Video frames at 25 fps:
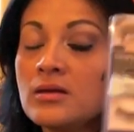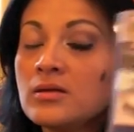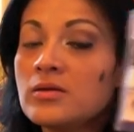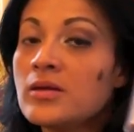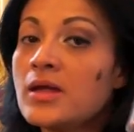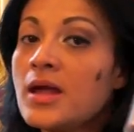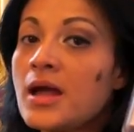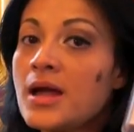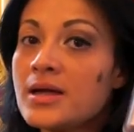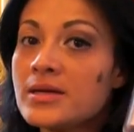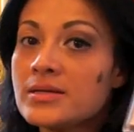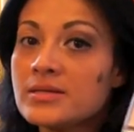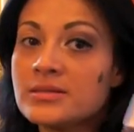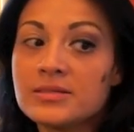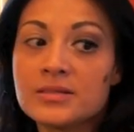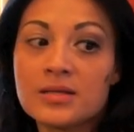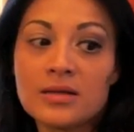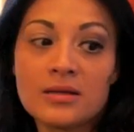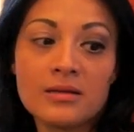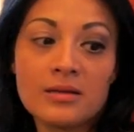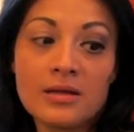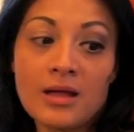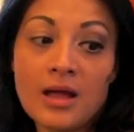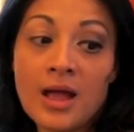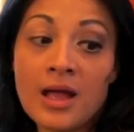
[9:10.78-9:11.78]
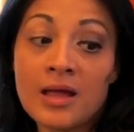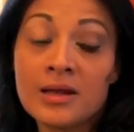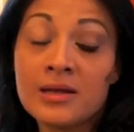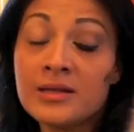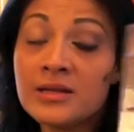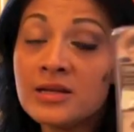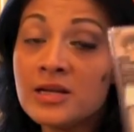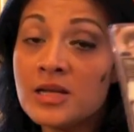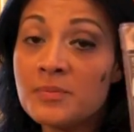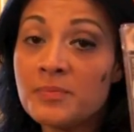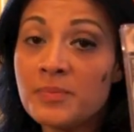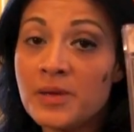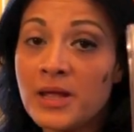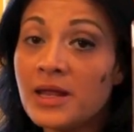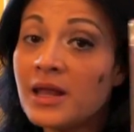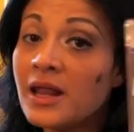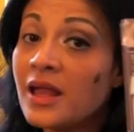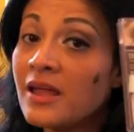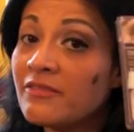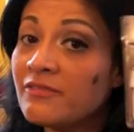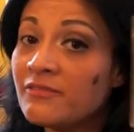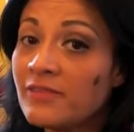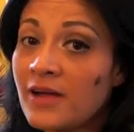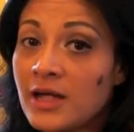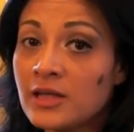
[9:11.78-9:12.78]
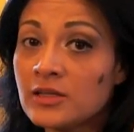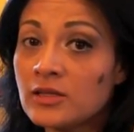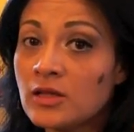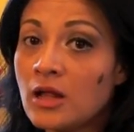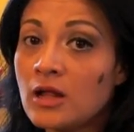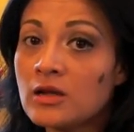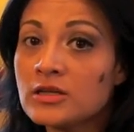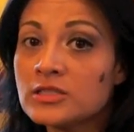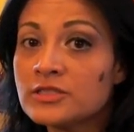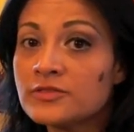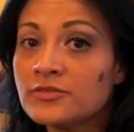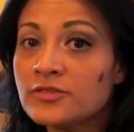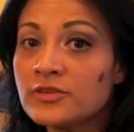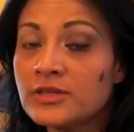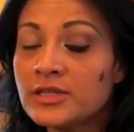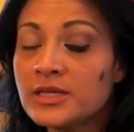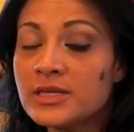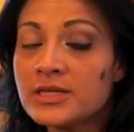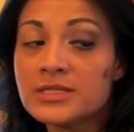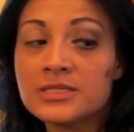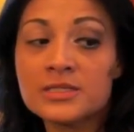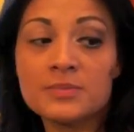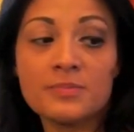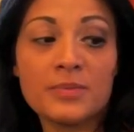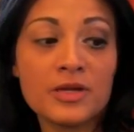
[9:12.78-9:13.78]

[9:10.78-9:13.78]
You guys, I literally paid like $5 for this,